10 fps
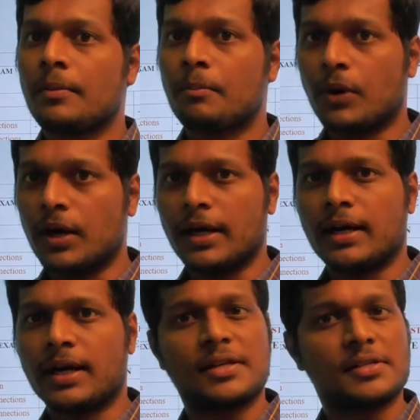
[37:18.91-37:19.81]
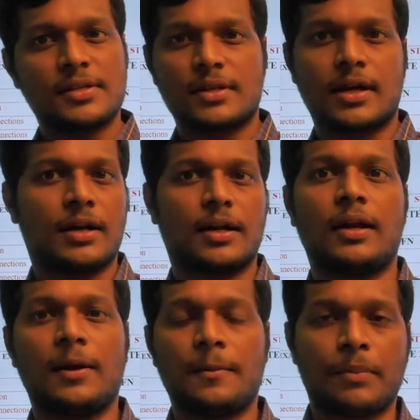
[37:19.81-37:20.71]
bolted connection is not
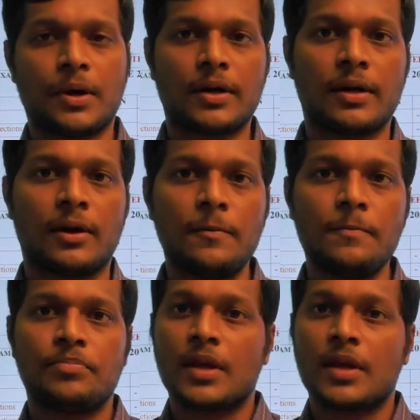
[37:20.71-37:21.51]
really important now.